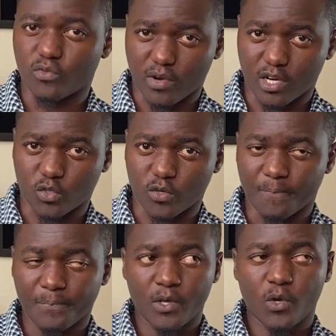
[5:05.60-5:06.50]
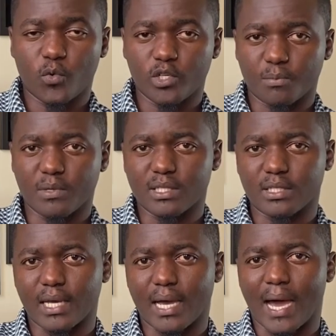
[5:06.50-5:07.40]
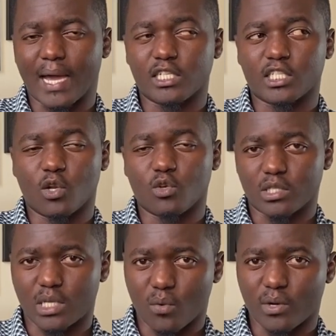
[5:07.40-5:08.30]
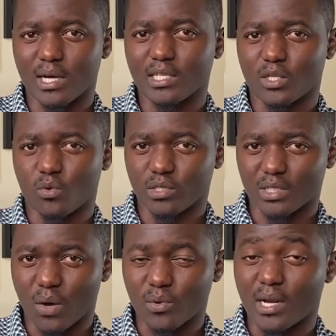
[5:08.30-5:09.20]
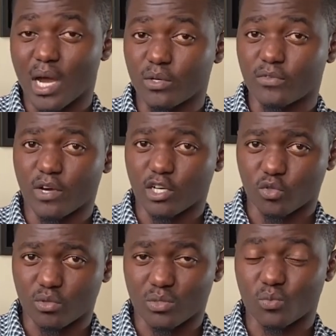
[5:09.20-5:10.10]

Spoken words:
to function, which means it slows down in how it functions,